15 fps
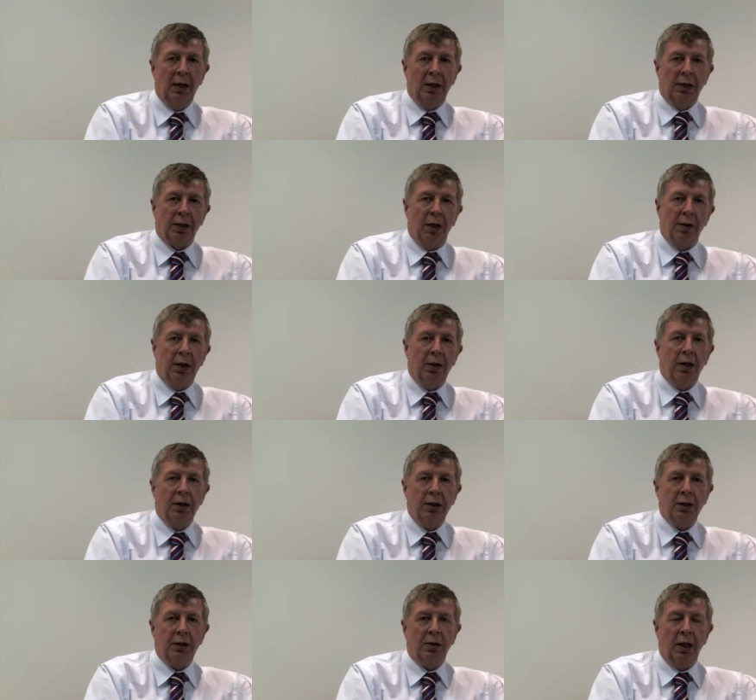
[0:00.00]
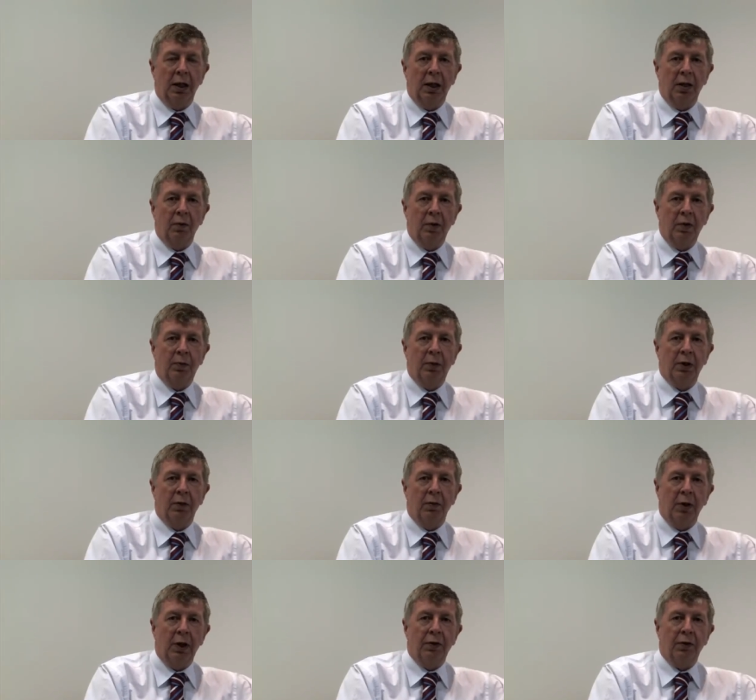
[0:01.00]
So there it is. We've put
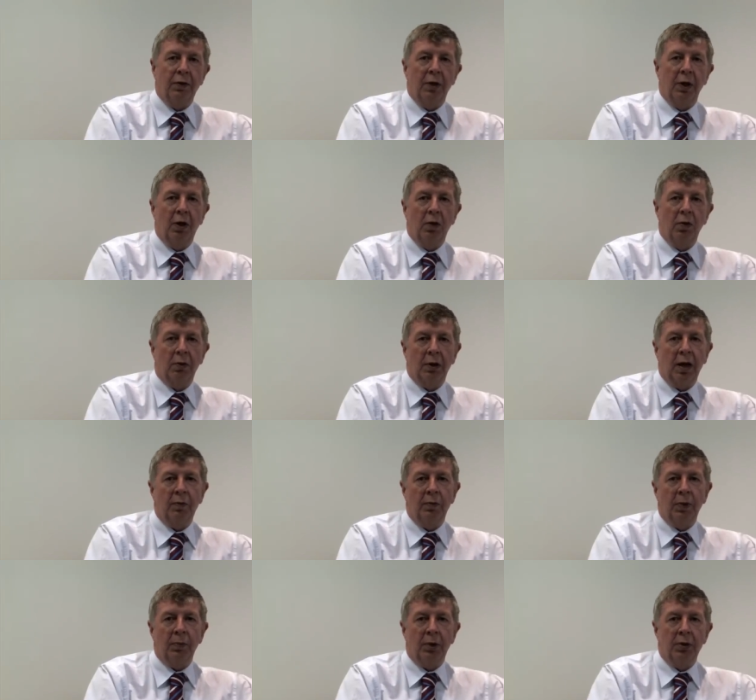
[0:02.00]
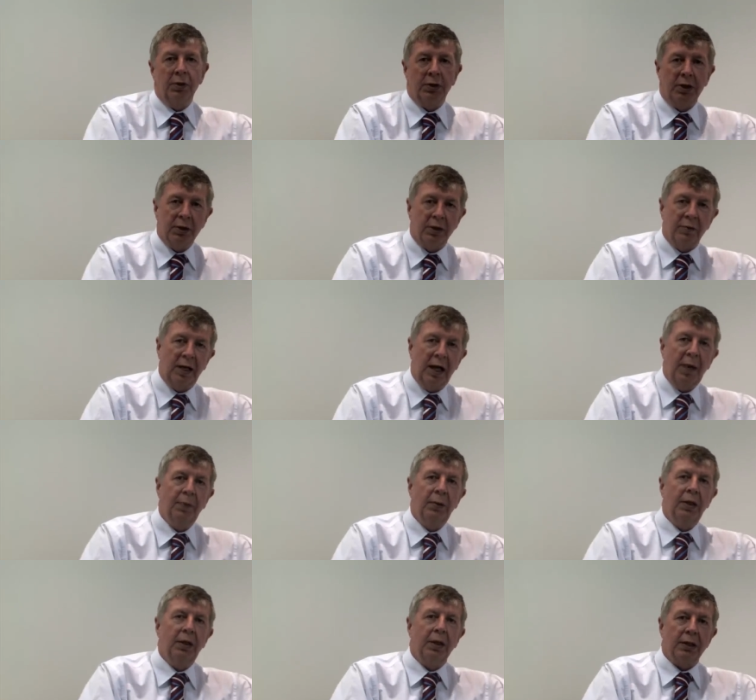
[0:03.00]
it right through the whole government process of
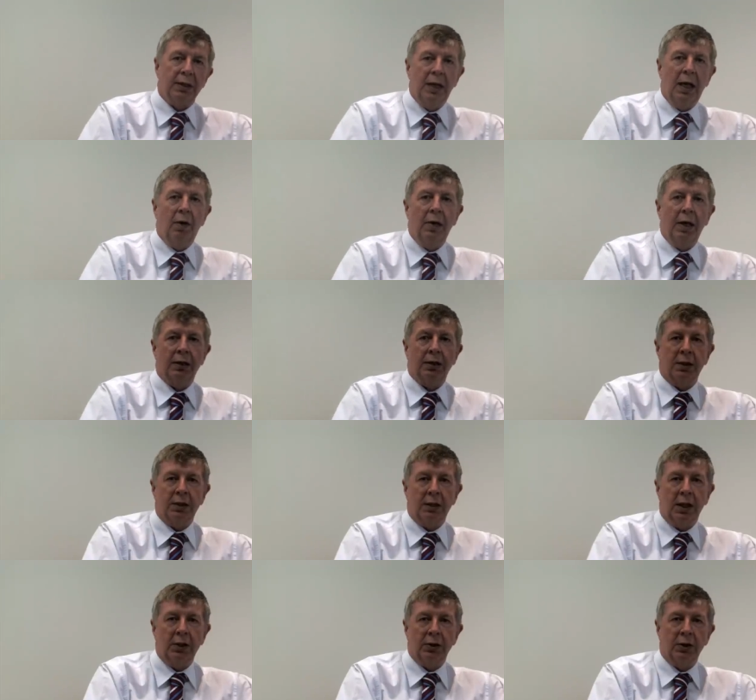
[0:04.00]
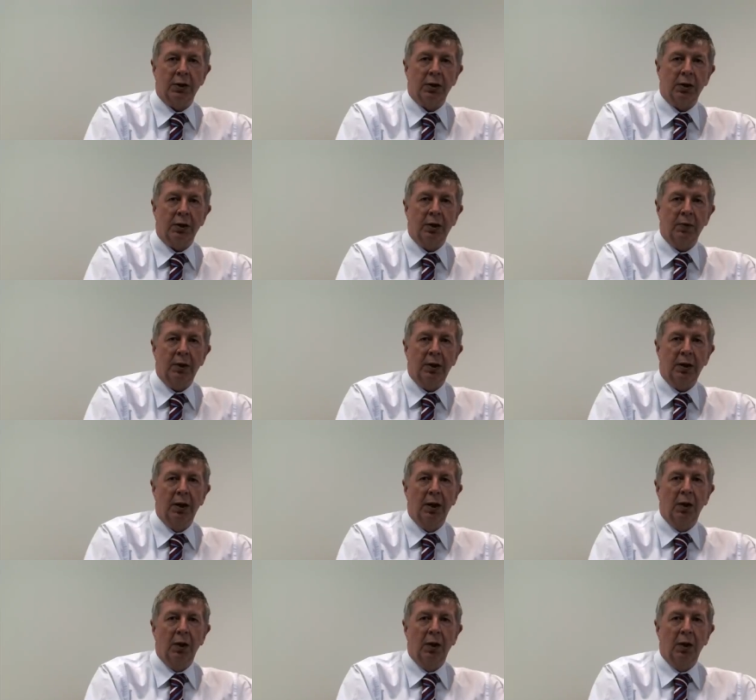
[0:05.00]
Cabinet. It's now out as a discussion document.